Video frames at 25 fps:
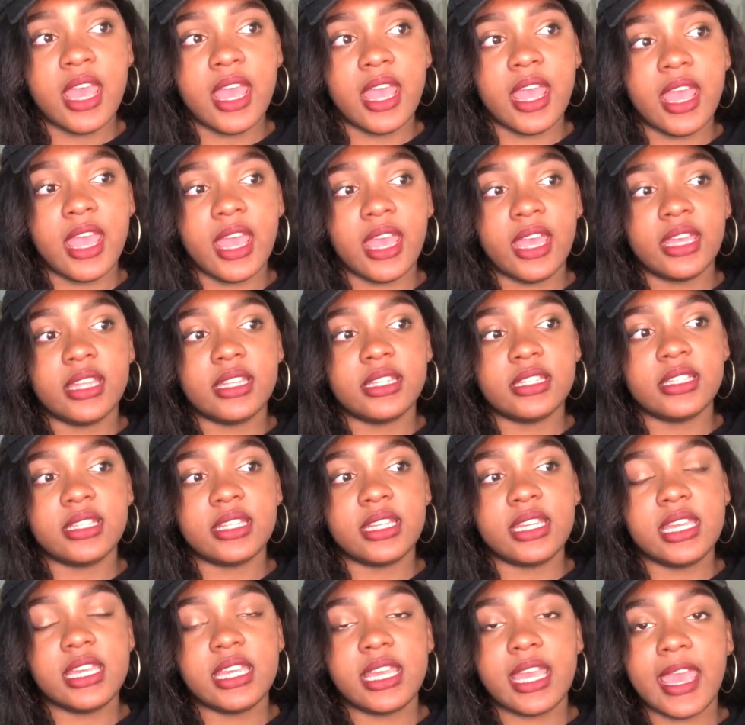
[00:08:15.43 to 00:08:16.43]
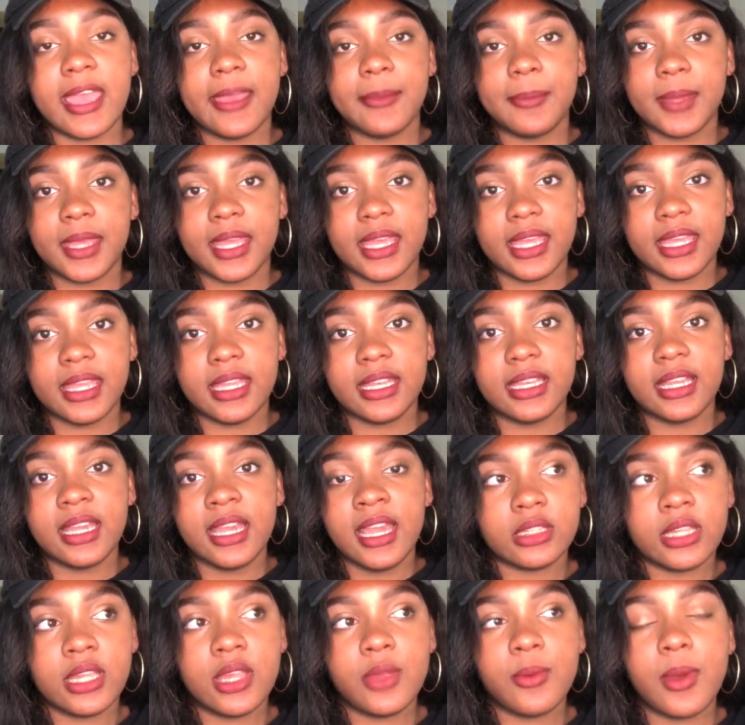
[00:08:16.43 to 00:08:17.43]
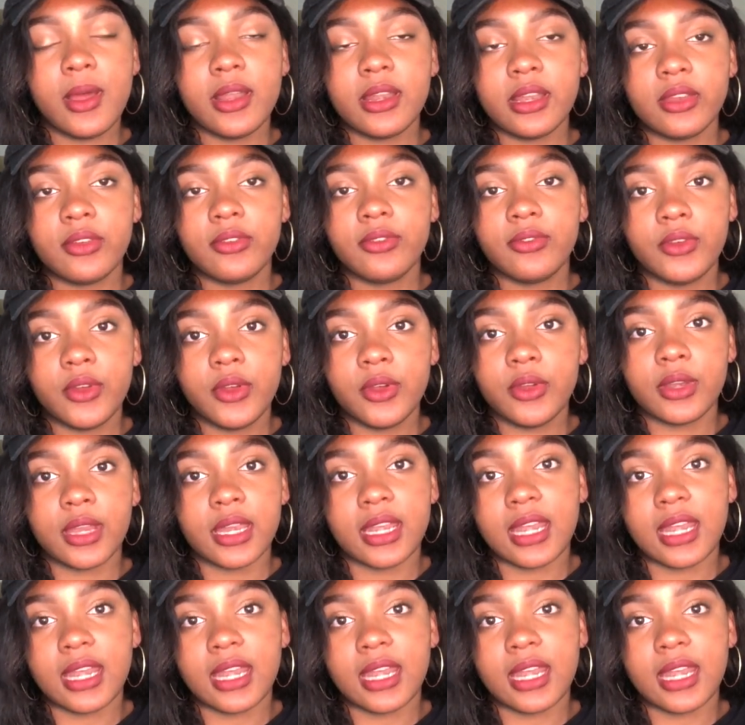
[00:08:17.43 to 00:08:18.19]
And he came in. He wanted food.